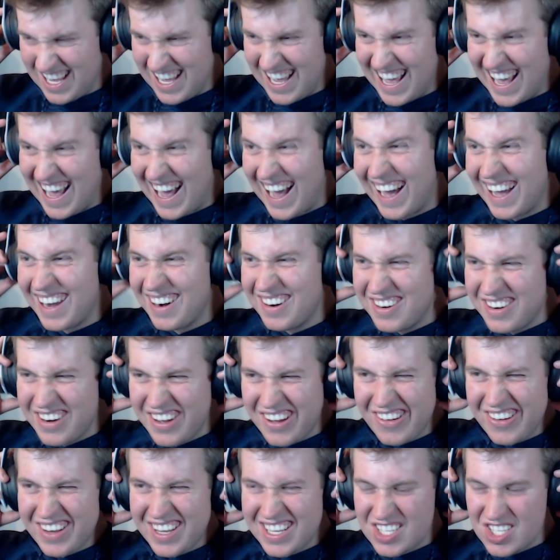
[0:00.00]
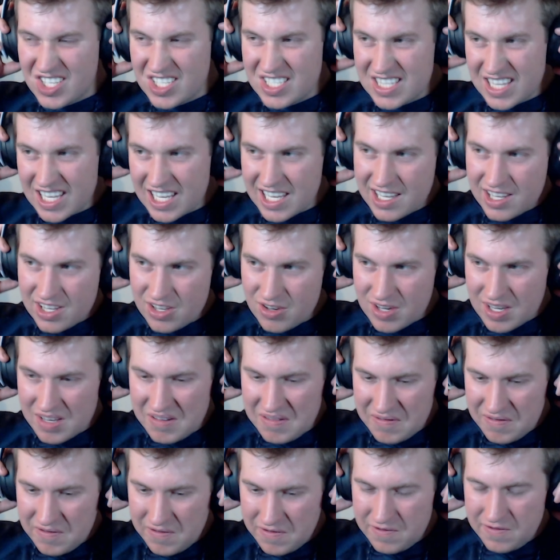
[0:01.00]
I don't know. It's just like you
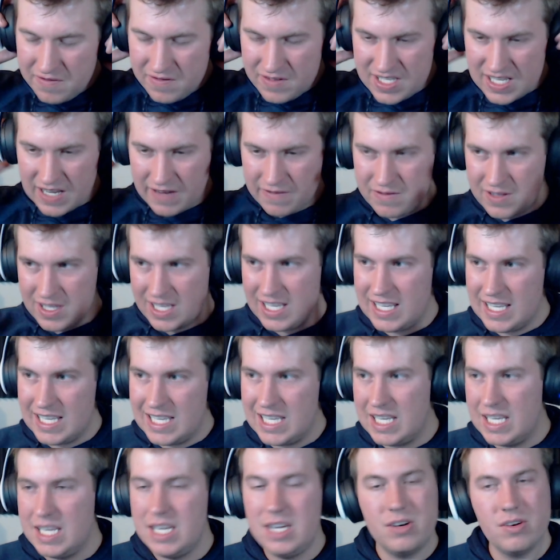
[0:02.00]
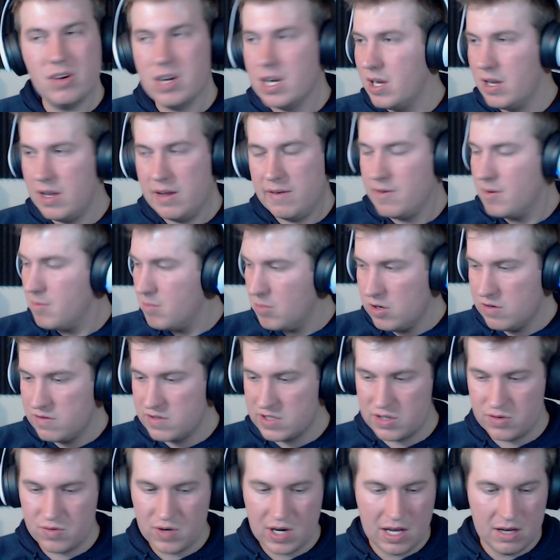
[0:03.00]
can definitely hear it if it
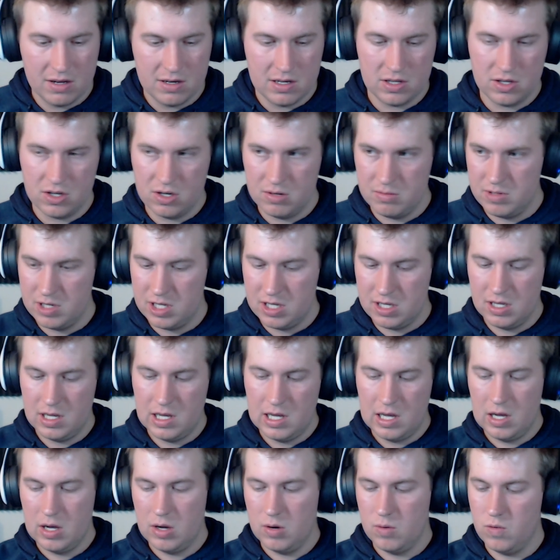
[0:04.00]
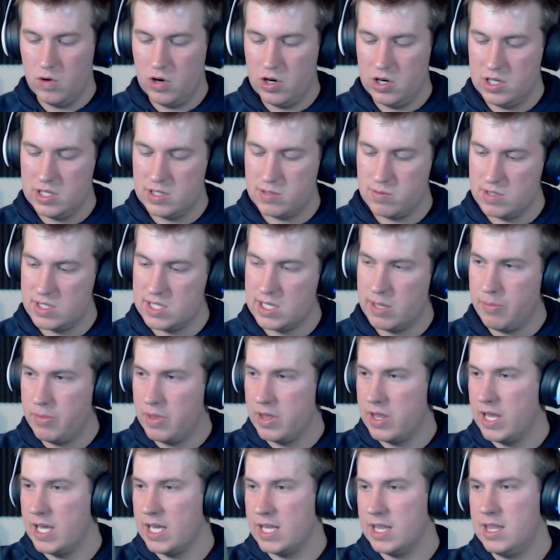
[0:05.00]
moves around a little bit. Whereas with
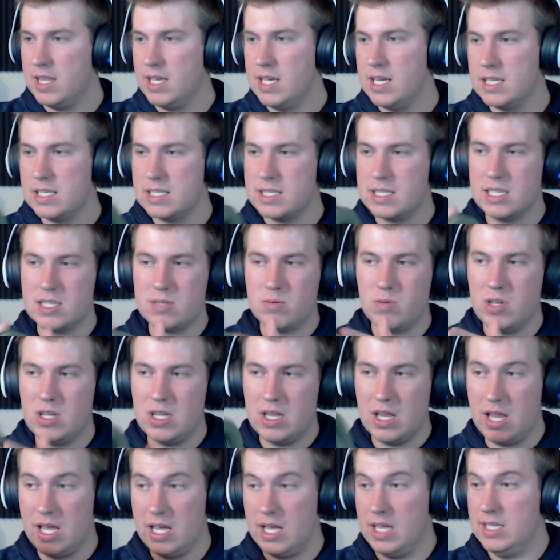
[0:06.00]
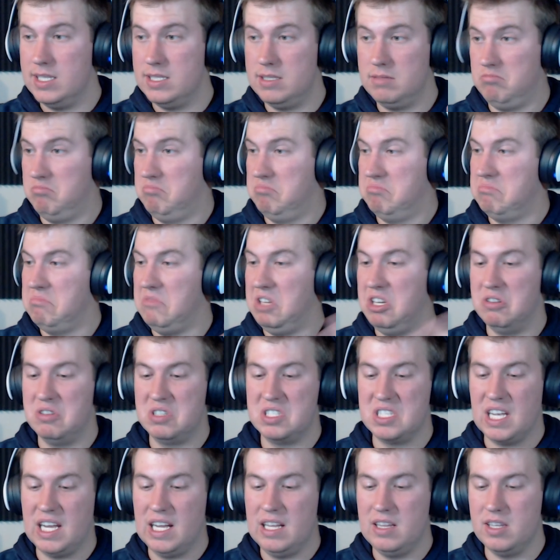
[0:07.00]
something like this one, like it's near
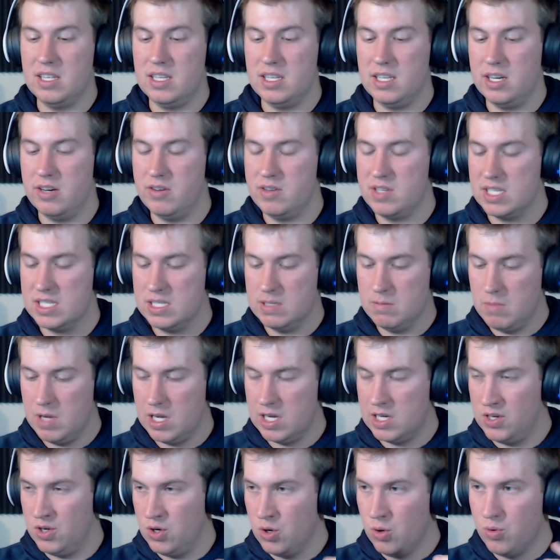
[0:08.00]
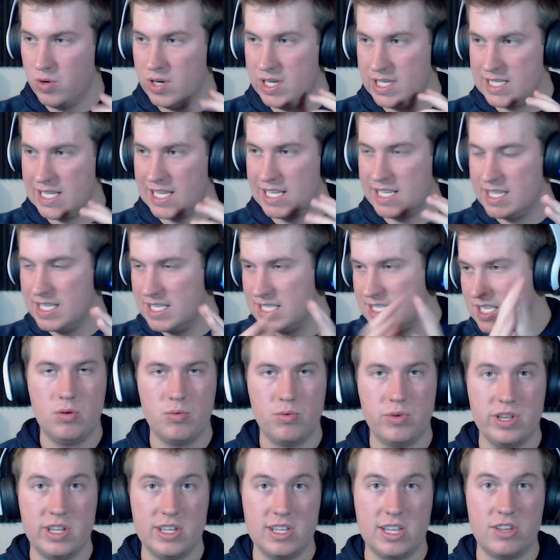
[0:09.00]
silent, you know, it doesn't make noise like this
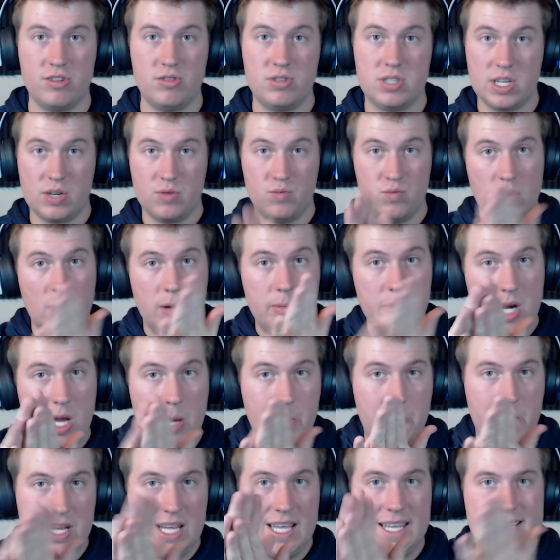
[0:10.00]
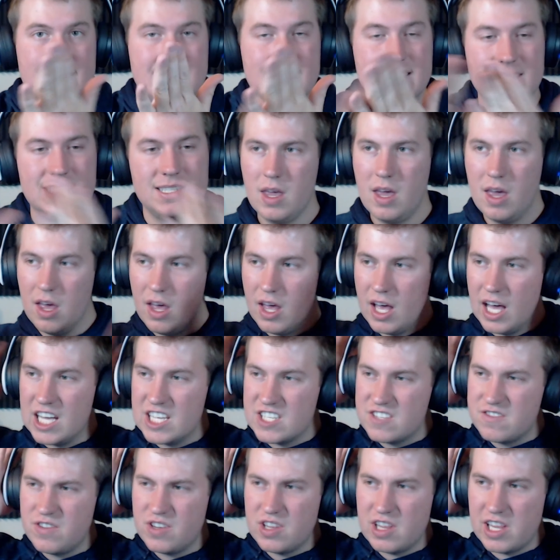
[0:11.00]
does when the leather's like rubbing up against itself.
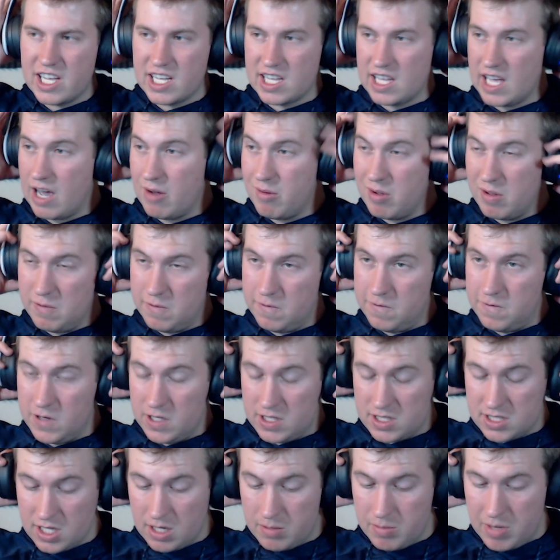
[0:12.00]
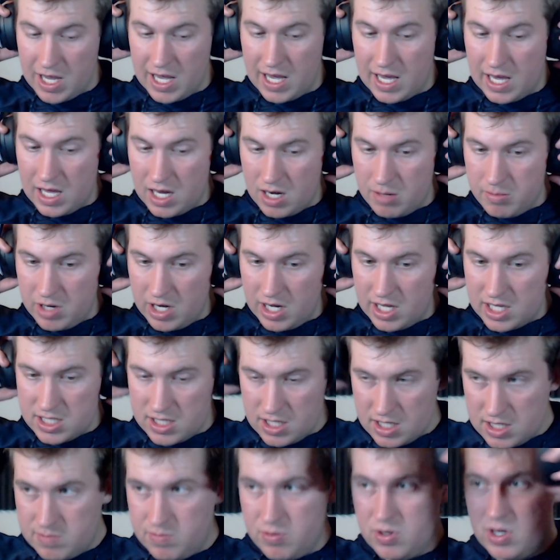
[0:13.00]
As for like how it fits on my head, I mean,
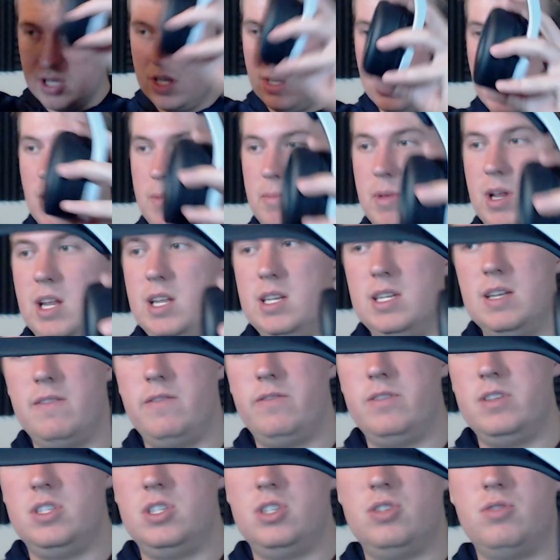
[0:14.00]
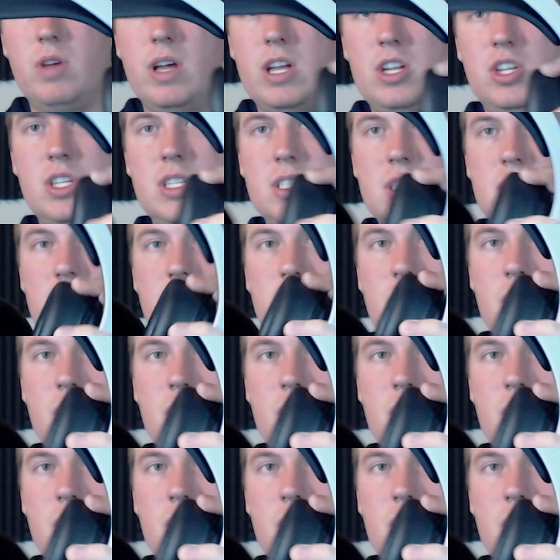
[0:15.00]
it's pretty good. I mean, it definitely stretches a good